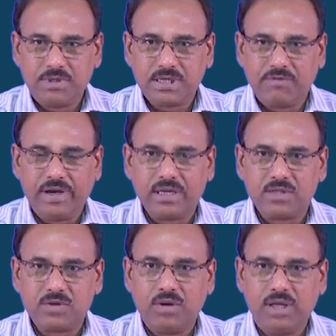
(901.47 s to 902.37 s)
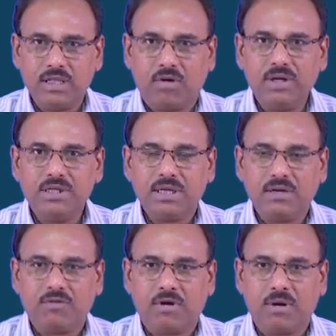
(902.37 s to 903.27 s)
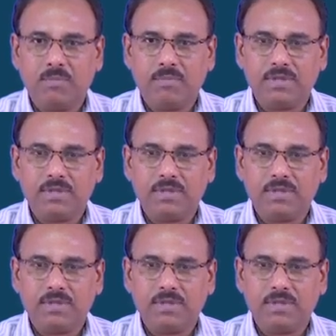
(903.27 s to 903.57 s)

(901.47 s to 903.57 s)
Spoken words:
feature vectors. So, in the original form